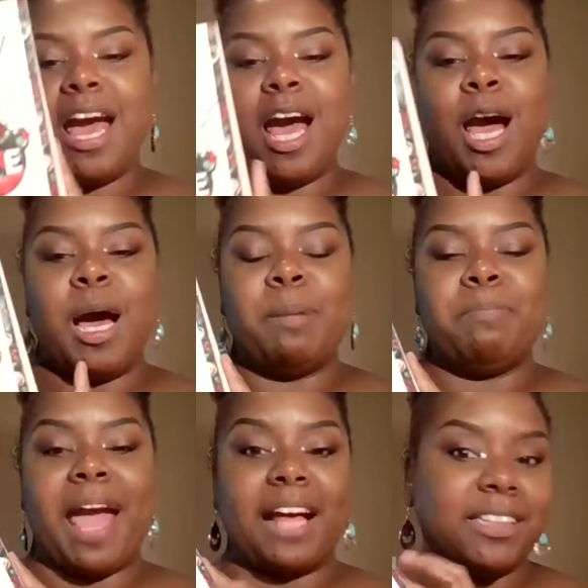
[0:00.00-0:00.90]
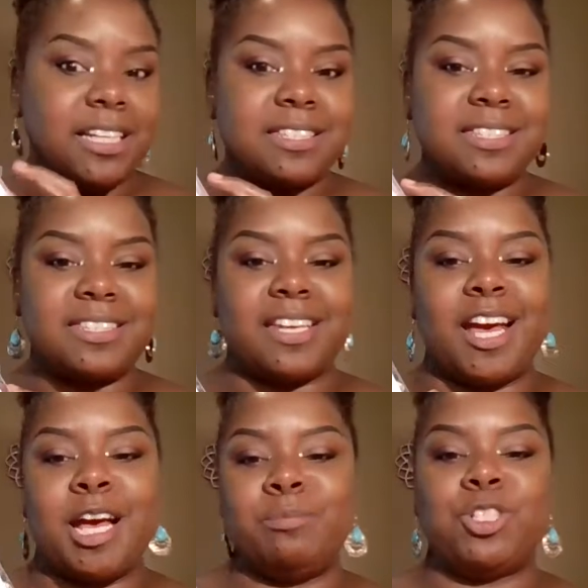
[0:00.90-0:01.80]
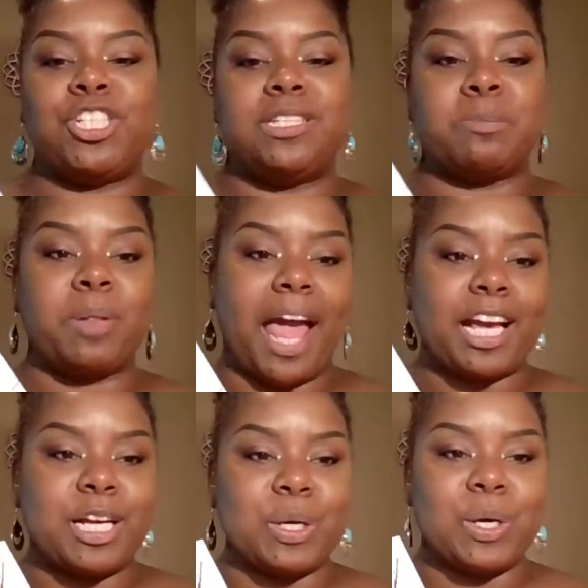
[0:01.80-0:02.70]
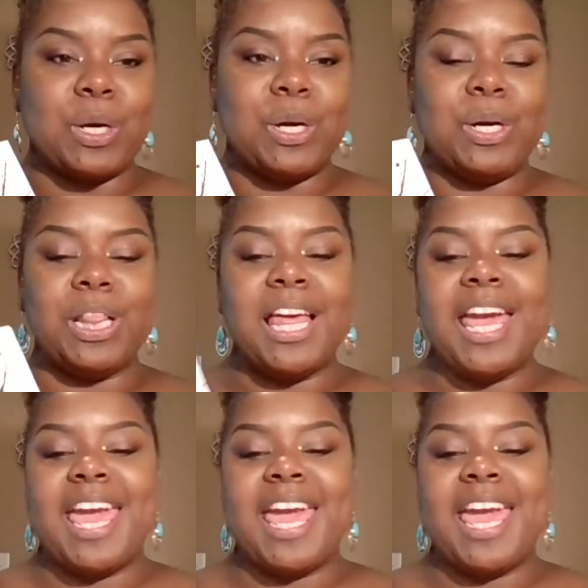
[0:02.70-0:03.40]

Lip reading: Alice. She's a Black girl,